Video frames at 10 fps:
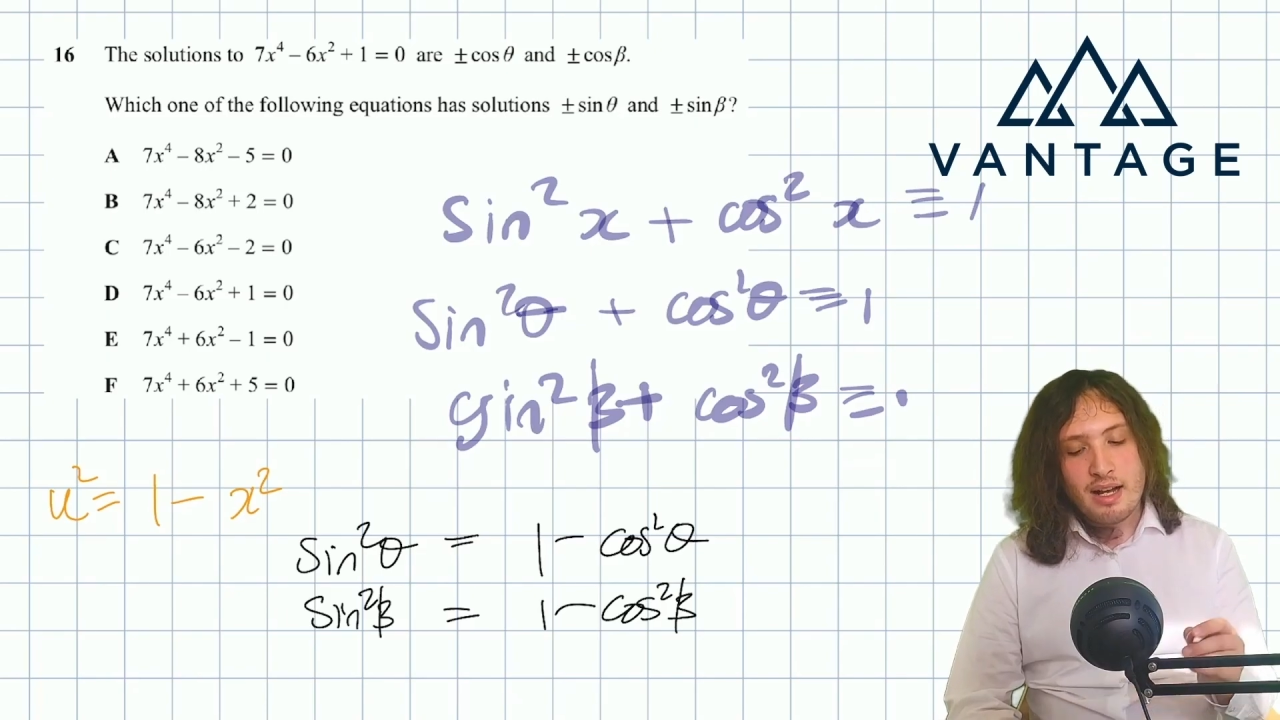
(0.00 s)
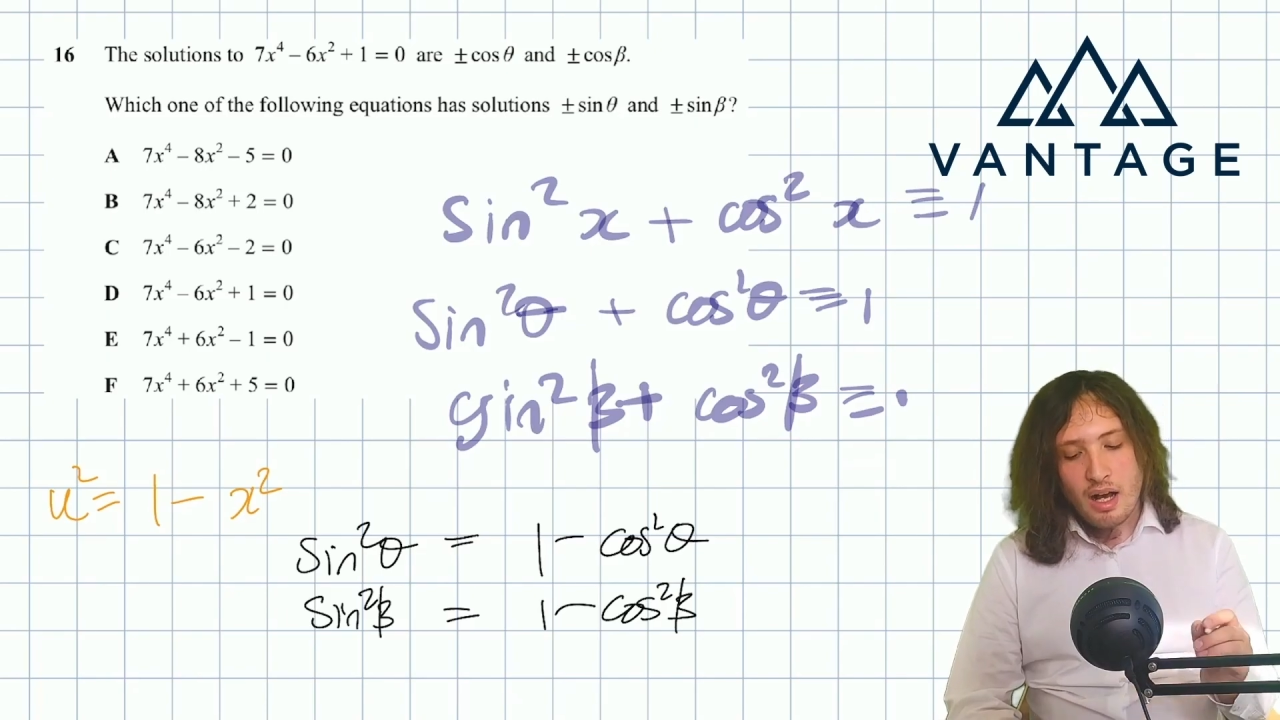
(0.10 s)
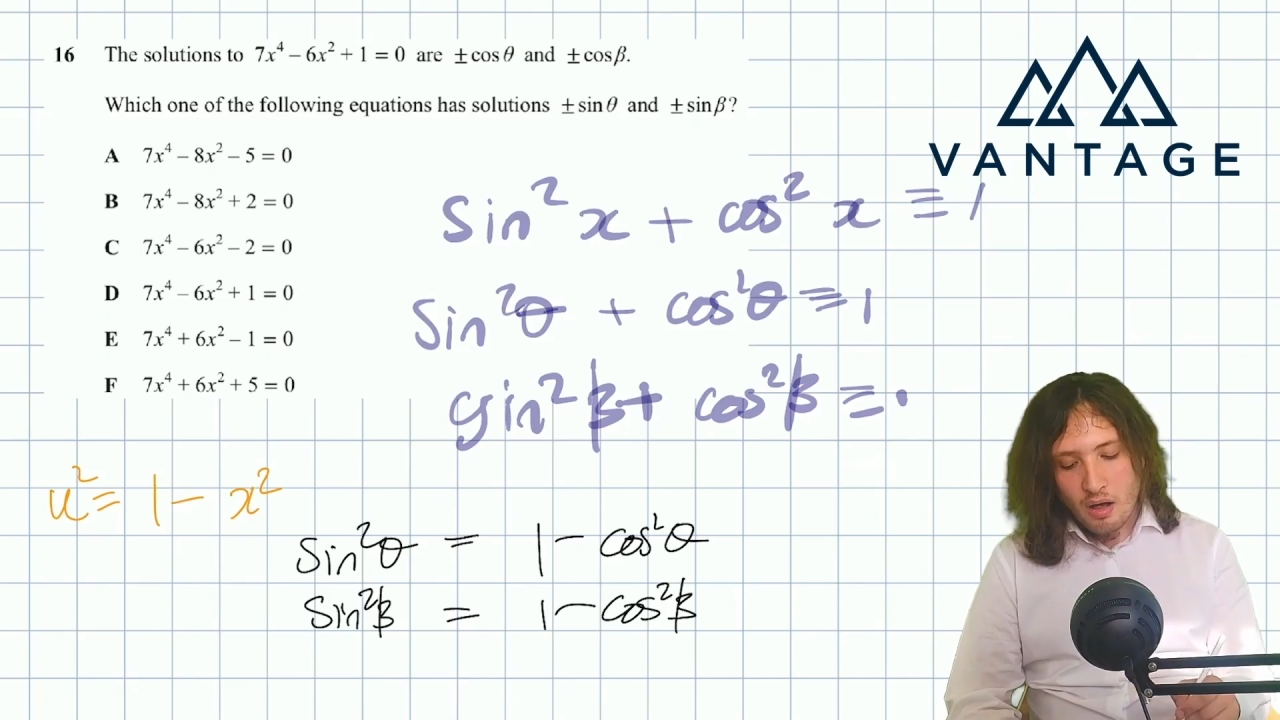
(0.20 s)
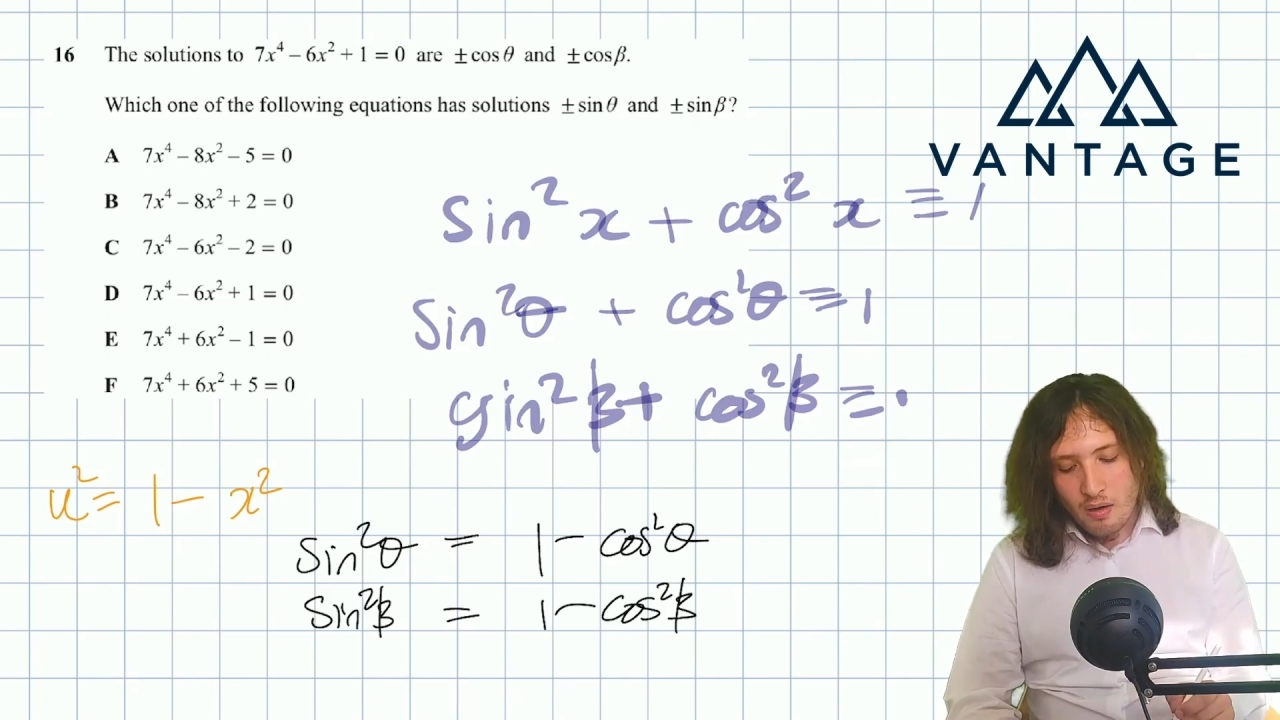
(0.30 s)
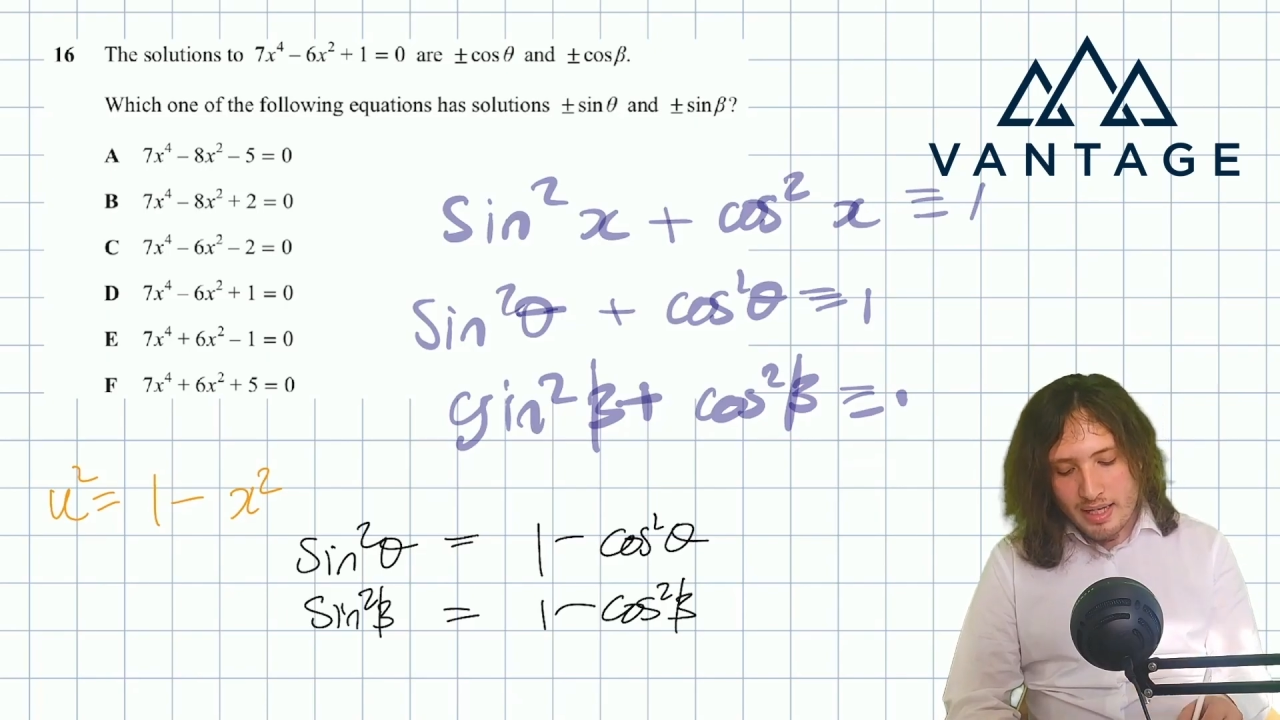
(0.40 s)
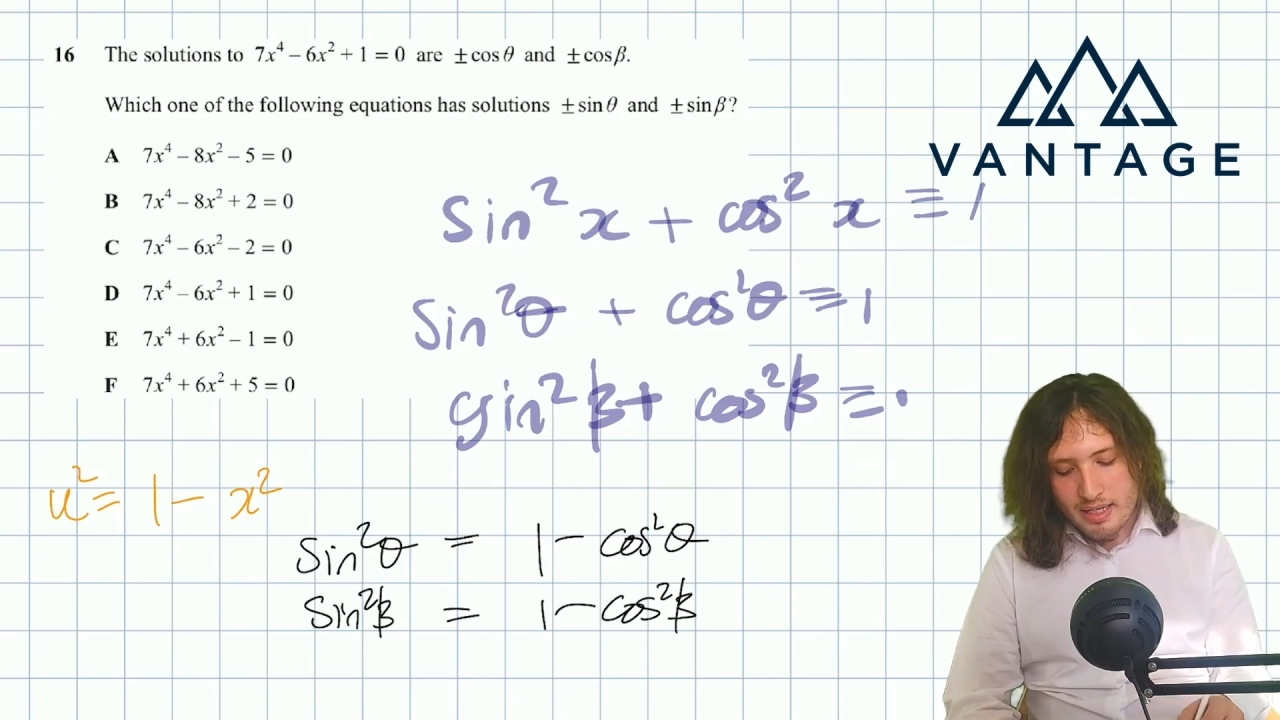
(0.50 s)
I